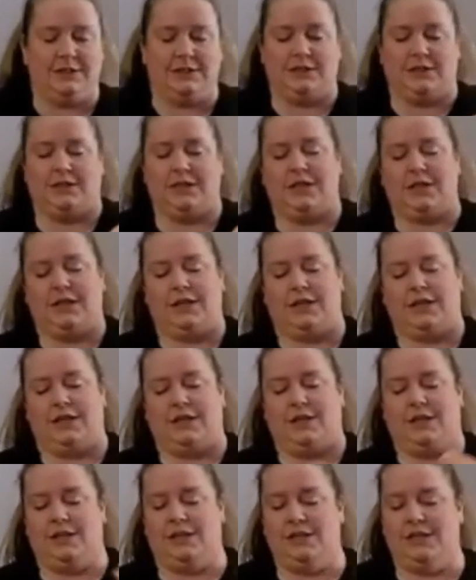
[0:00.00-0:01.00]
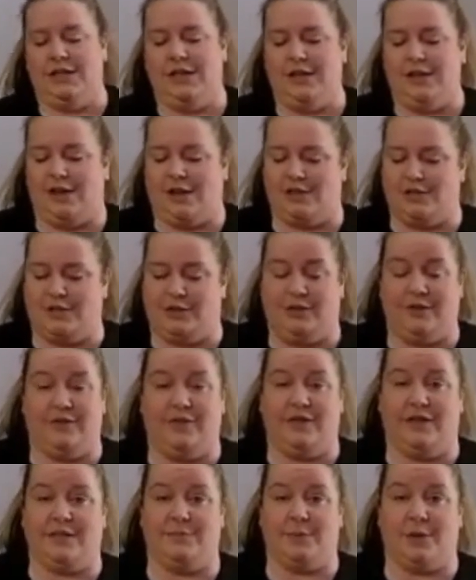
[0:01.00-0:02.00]
Ta-da! I do love
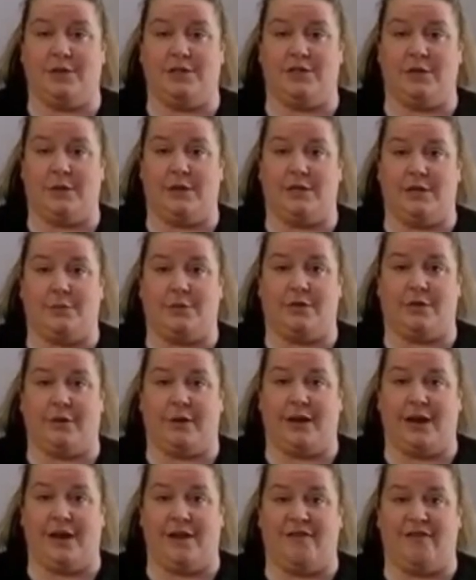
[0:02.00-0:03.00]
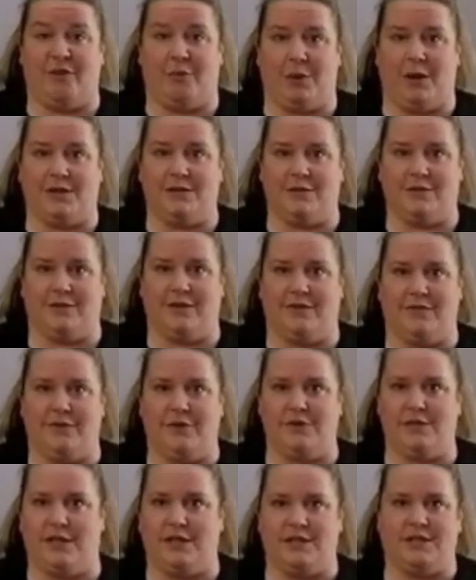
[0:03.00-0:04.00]
this, but I do end up throwing it everywhere. So if you
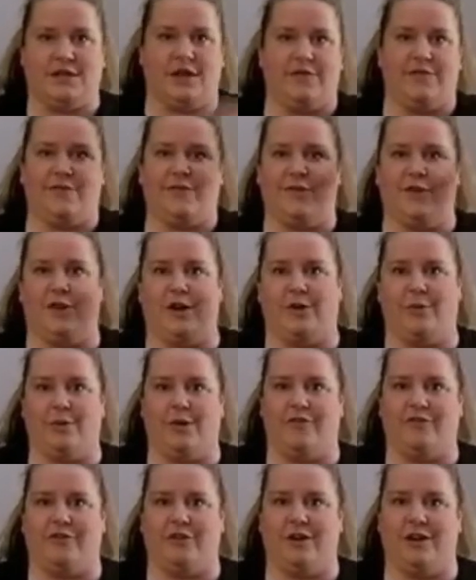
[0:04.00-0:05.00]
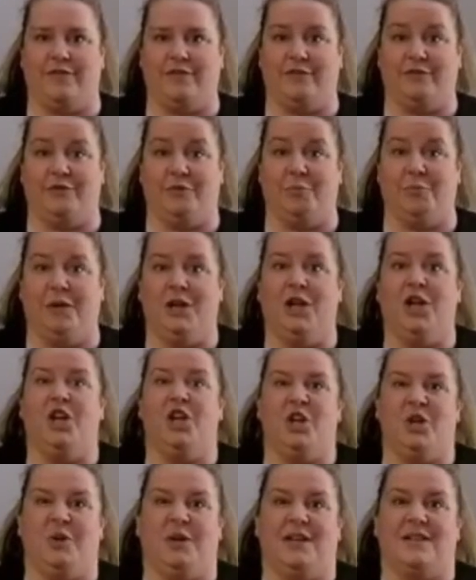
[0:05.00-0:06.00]
see this going flying all over our living room,
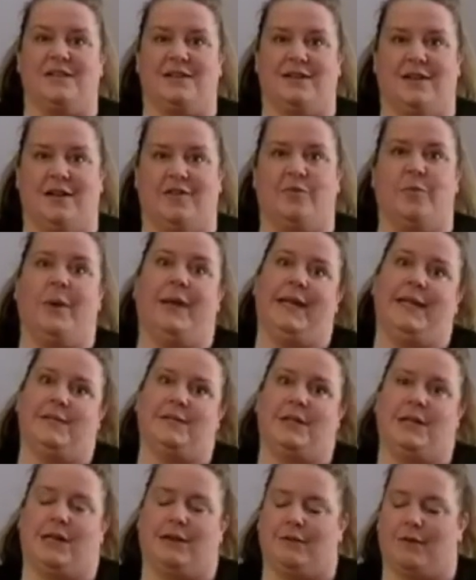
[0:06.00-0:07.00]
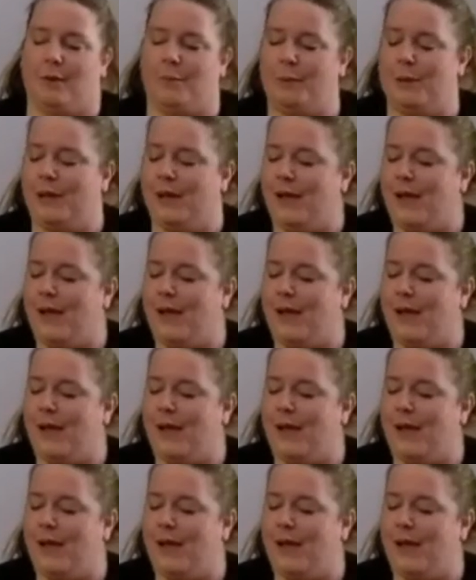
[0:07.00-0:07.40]
you get to laugh, we get to clear up.